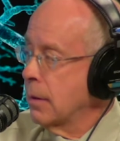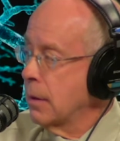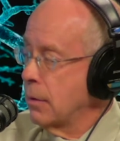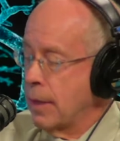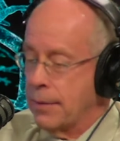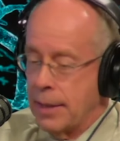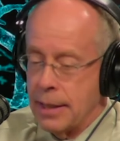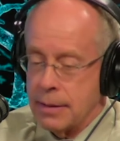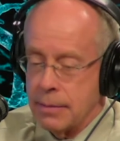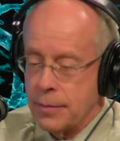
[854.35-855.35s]
who either
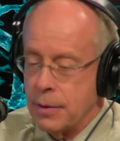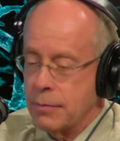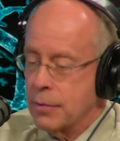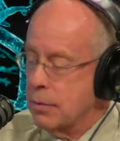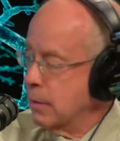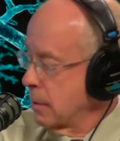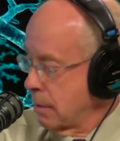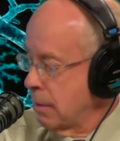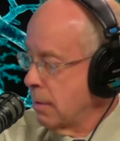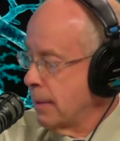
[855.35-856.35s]
has symptoms or is
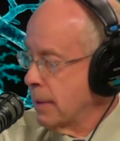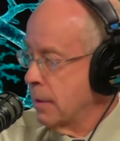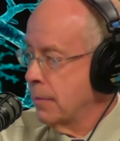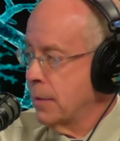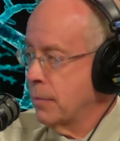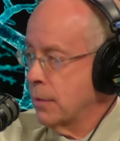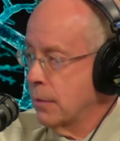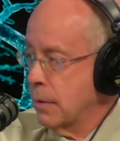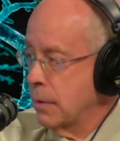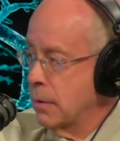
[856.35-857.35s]
concerned about symptoms or
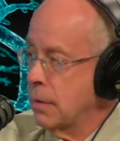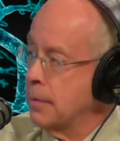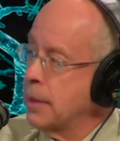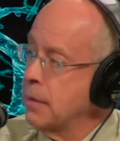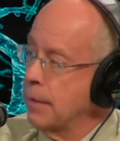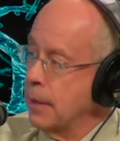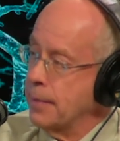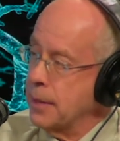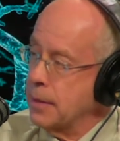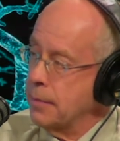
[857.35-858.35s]
is concerned about
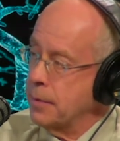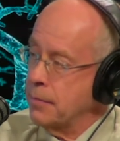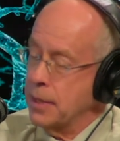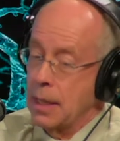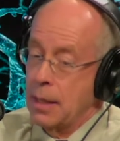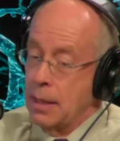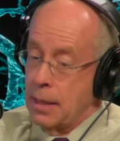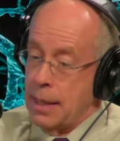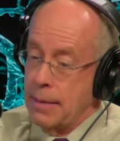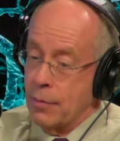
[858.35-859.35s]
developing symptoms.
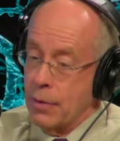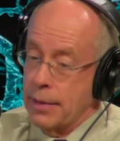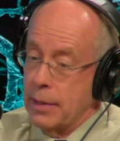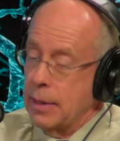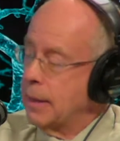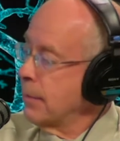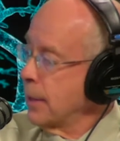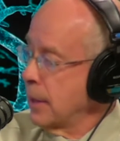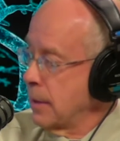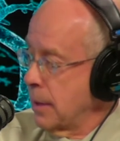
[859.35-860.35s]
I'm worried. I want to
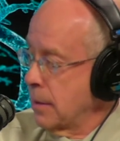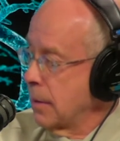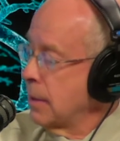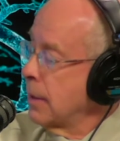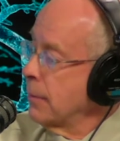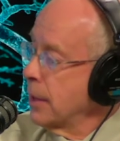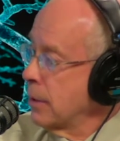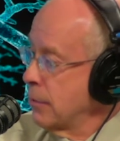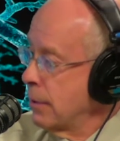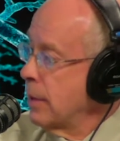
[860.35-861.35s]
get tested. I want to get
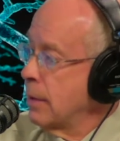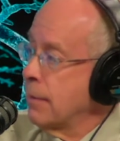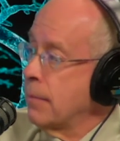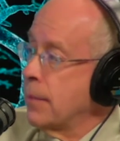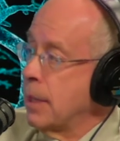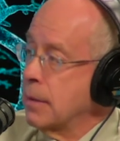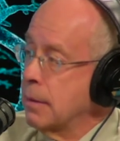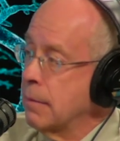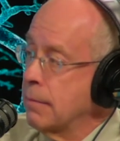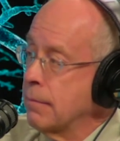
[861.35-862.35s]
treated if I'm
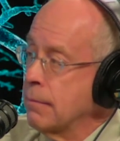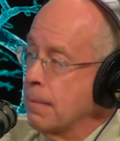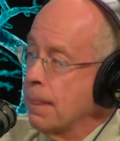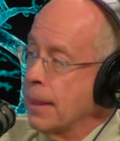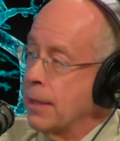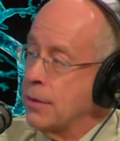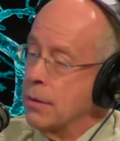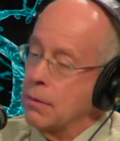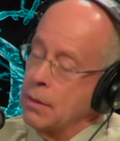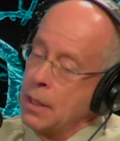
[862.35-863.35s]
positive. And
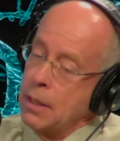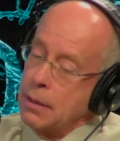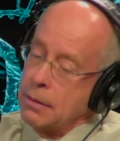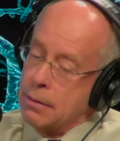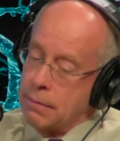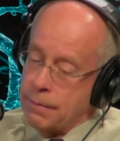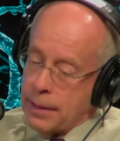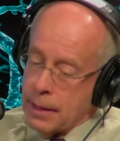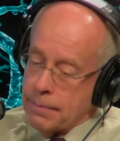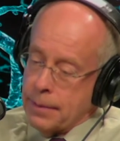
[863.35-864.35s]
so,
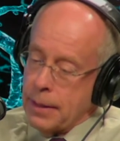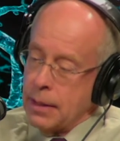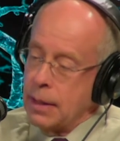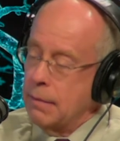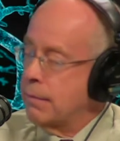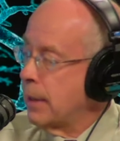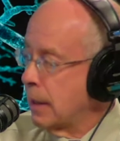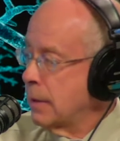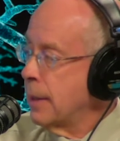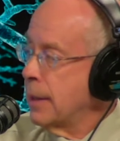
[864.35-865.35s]
developing and
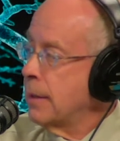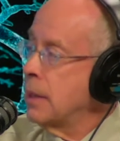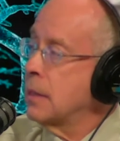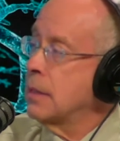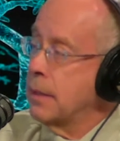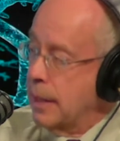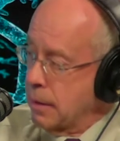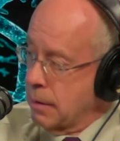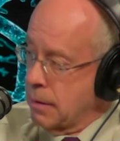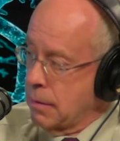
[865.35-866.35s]
validating these
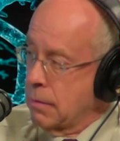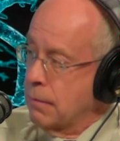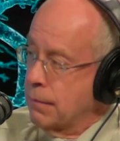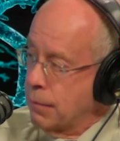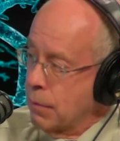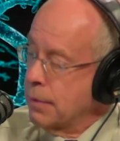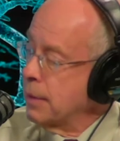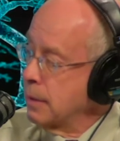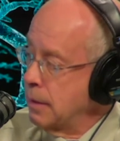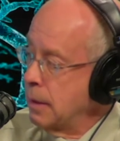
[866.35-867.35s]
tests for the
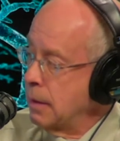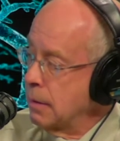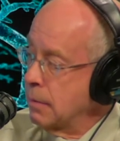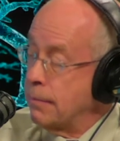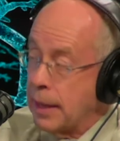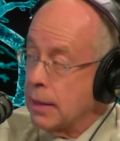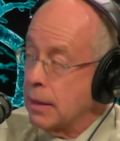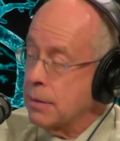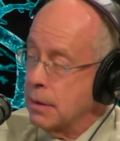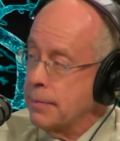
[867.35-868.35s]
disease,
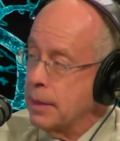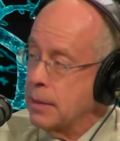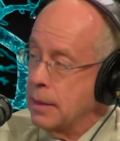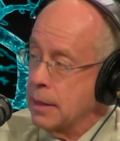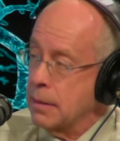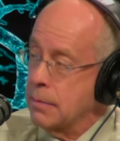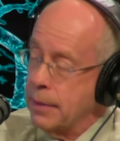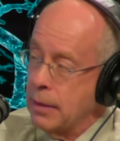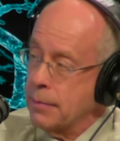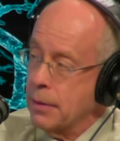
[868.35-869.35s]
biologically based tests,
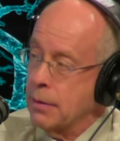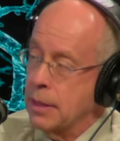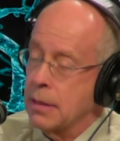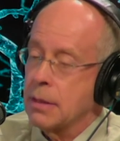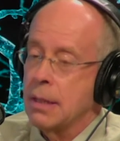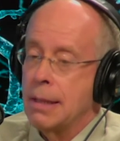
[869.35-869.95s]
biomarker tests,